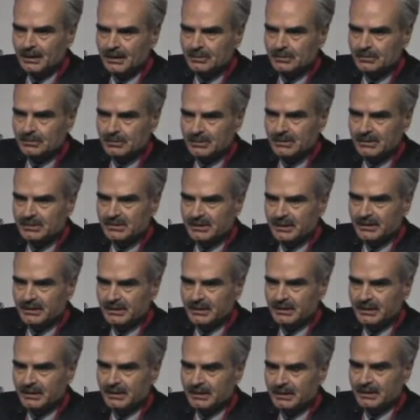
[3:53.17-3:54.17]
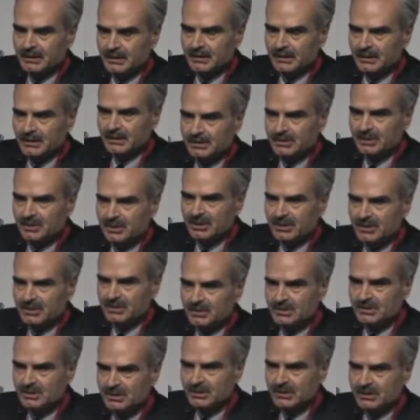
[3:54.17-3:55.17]
So these are the
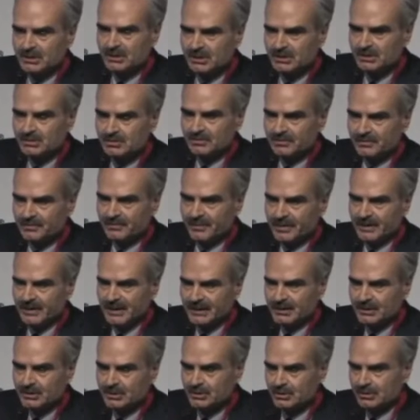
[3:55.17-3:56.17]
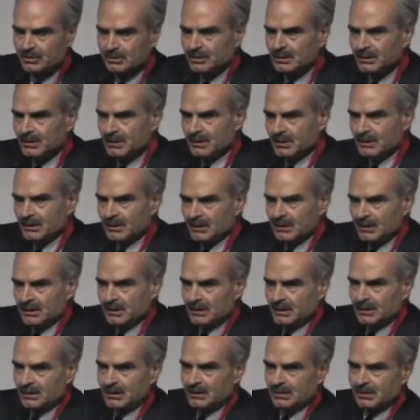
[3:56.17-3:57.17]
changes in ejection fraction
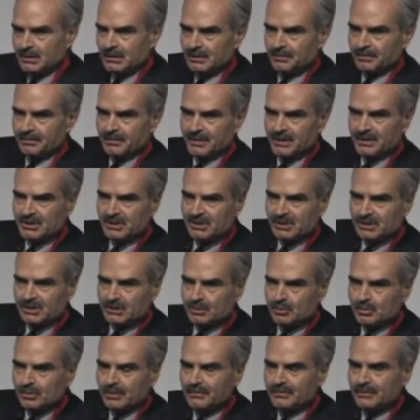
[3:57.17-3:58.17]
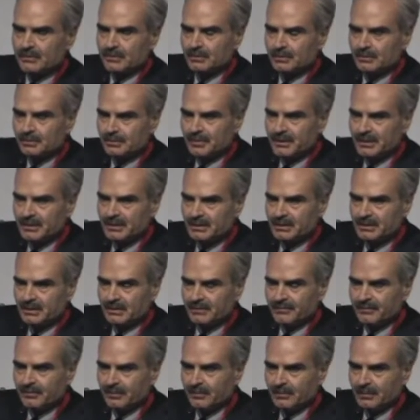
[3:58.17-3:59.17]
in patients who have completed
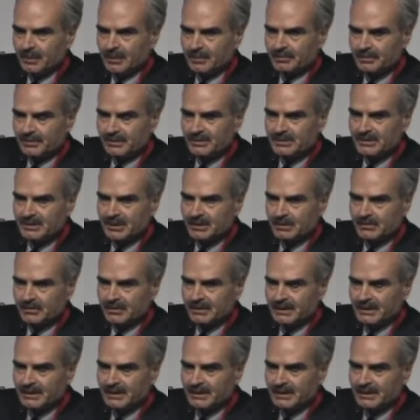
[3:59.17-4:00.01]
the follow-up. This kind of